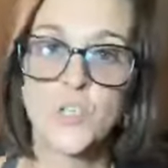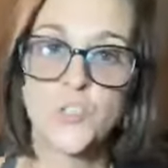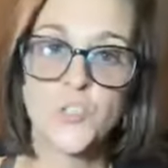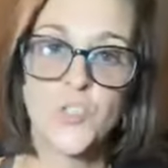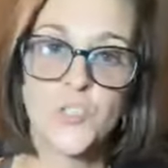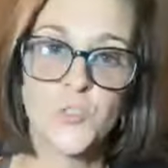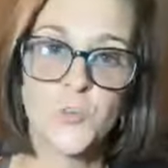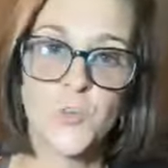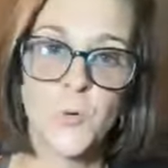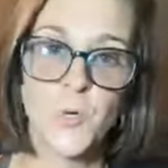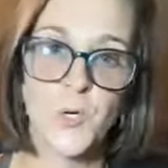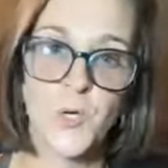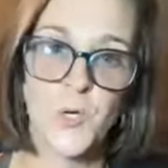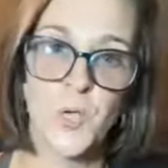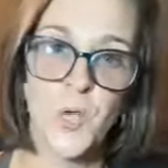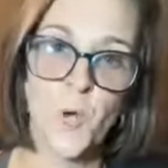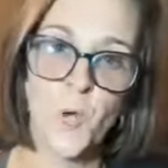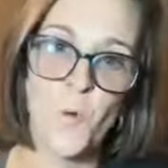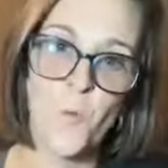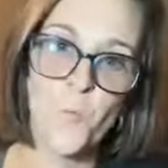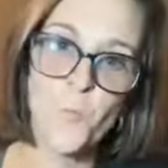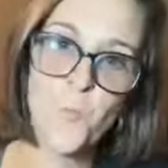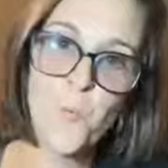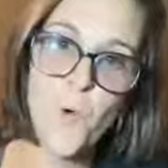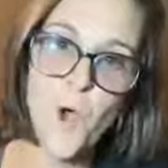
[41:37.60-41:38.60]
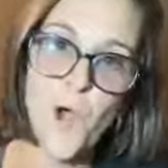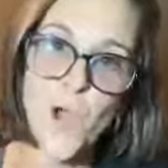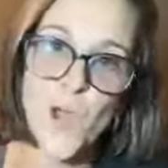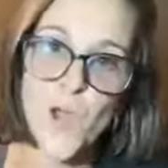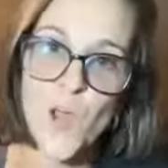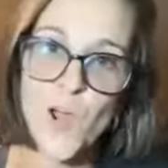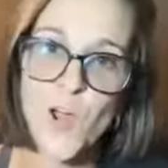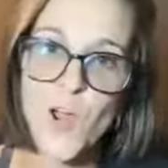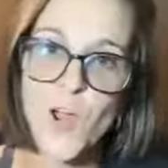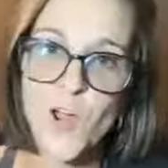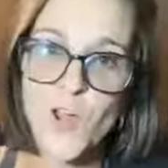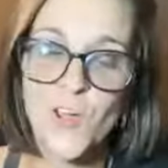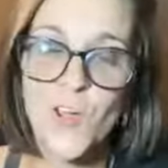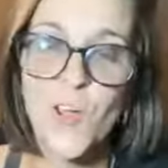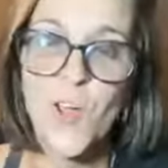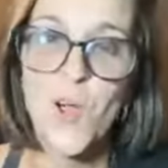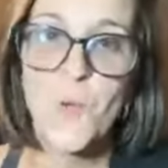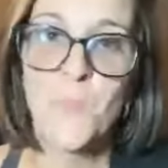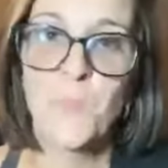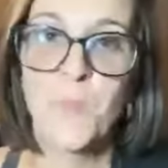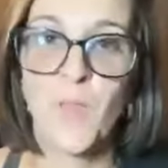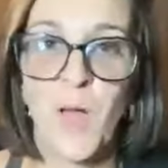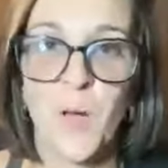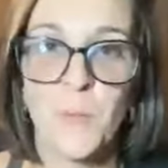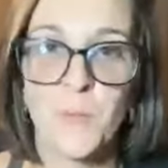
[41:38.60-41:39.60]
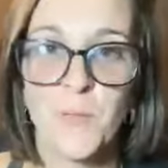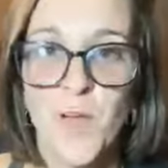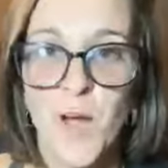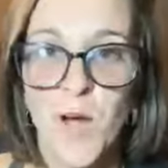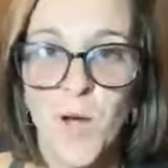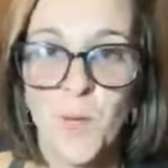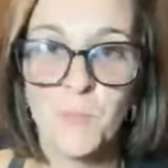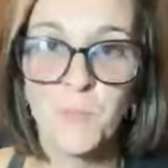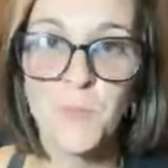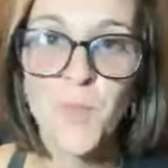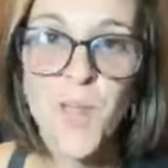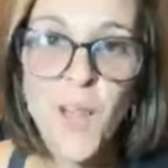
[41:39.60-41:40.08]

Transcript: You just want to go work, blah, blah,